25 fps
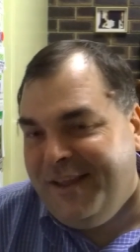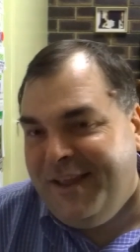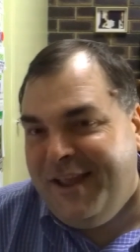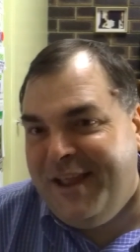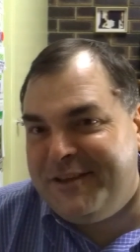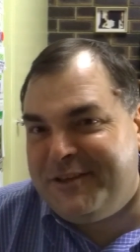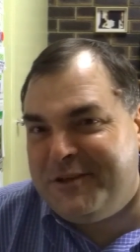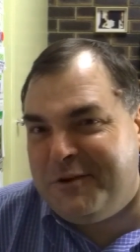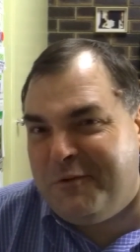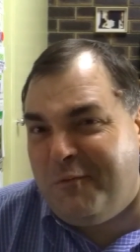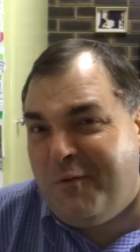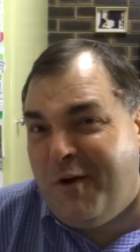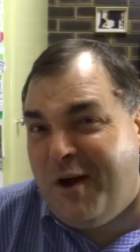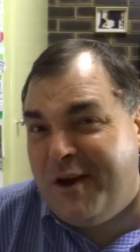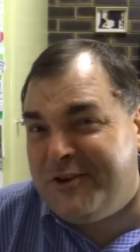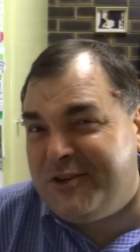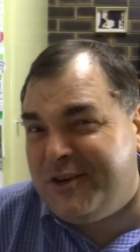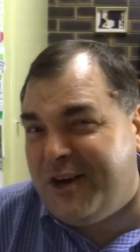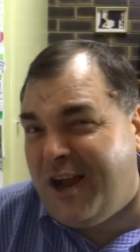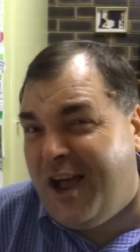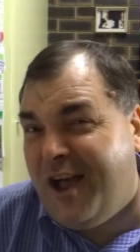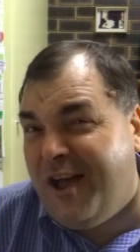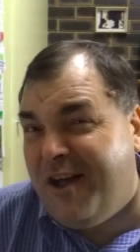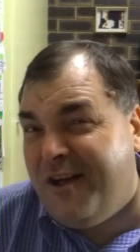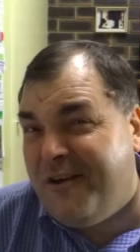It's a watch
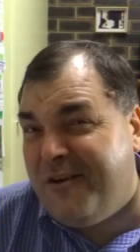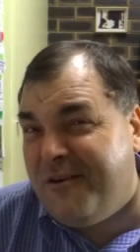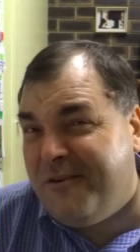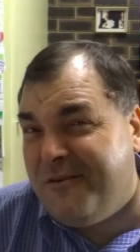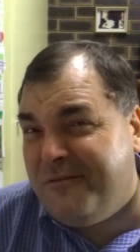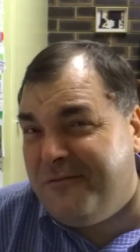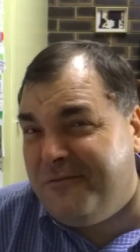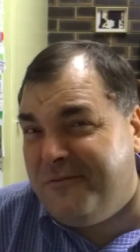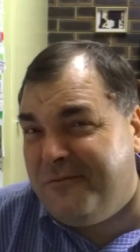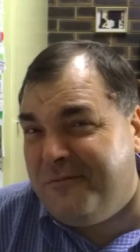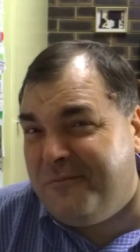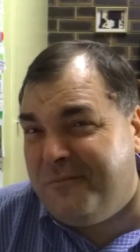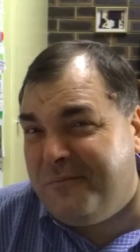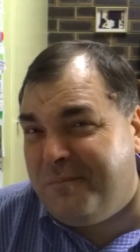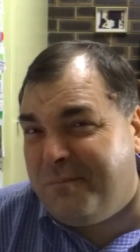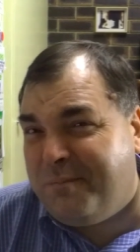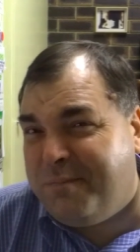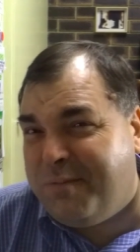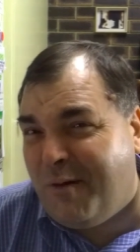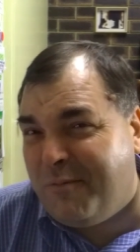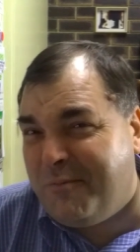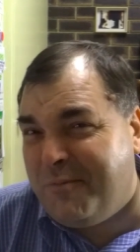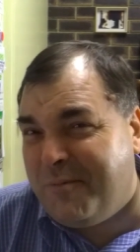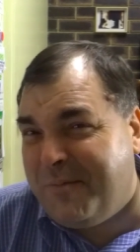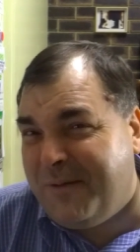I'll
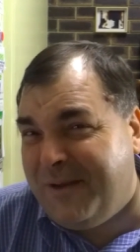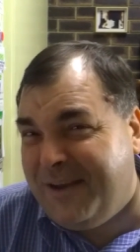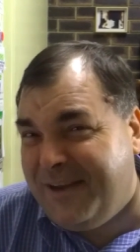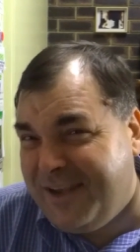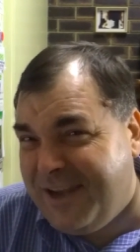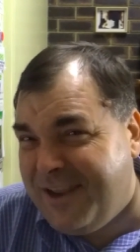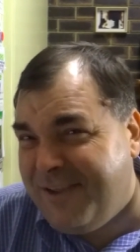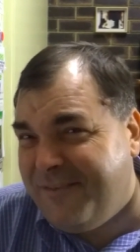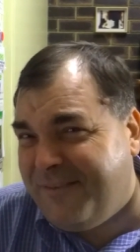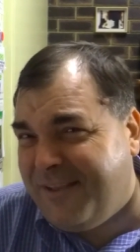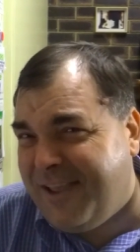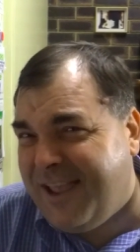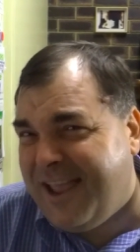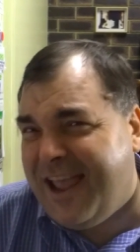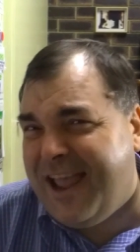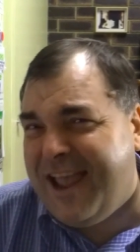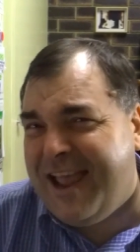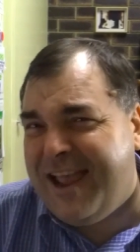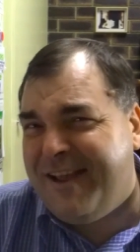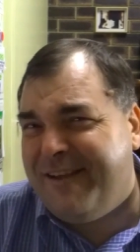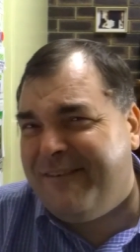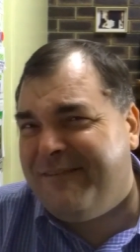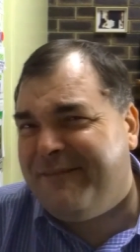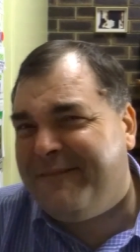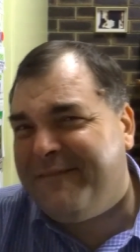probably never
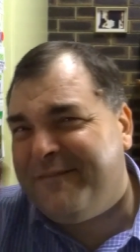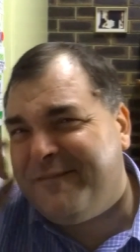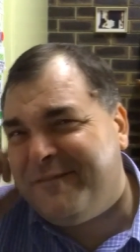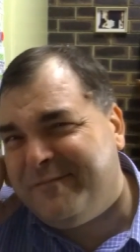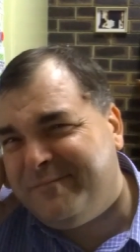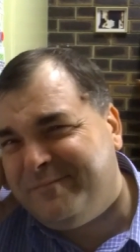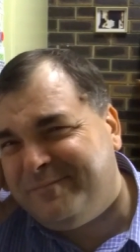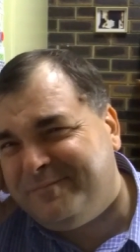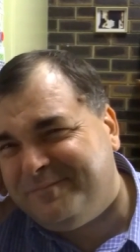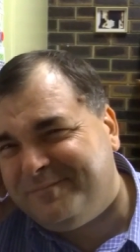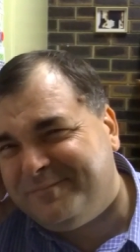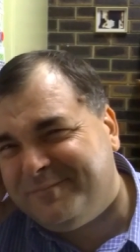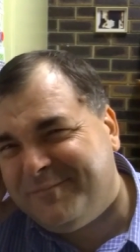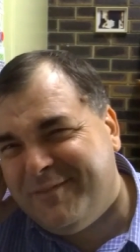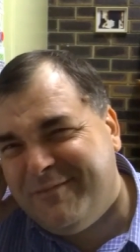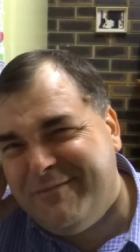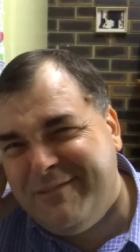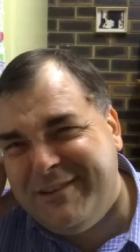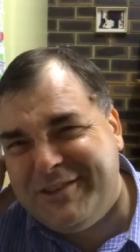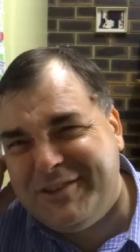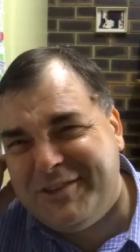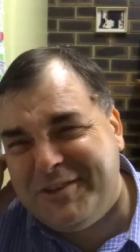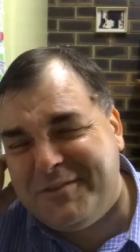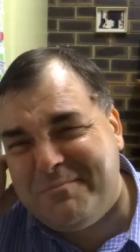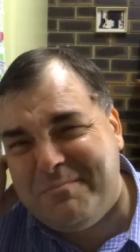have.
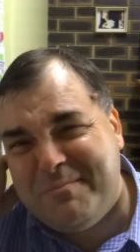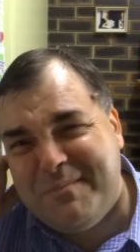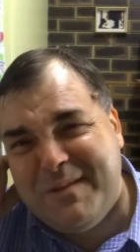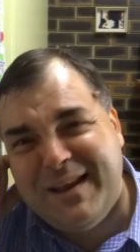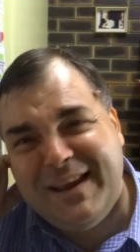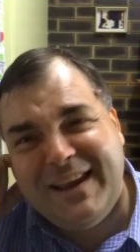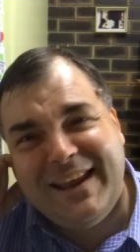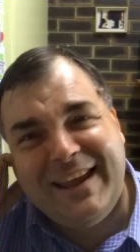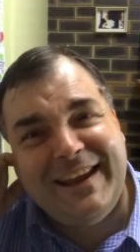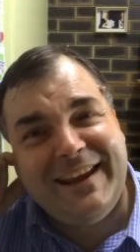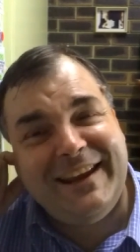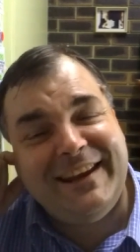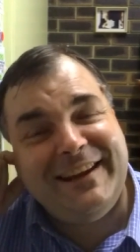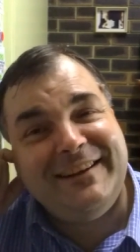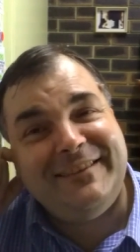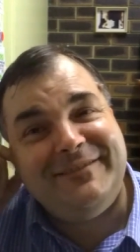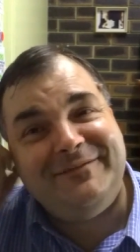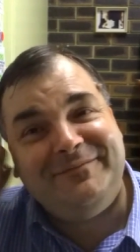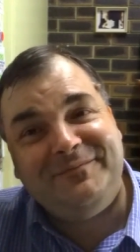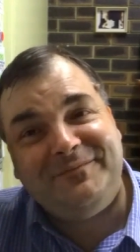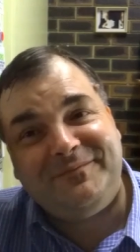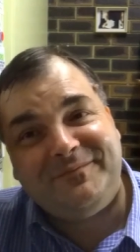Richard Mille.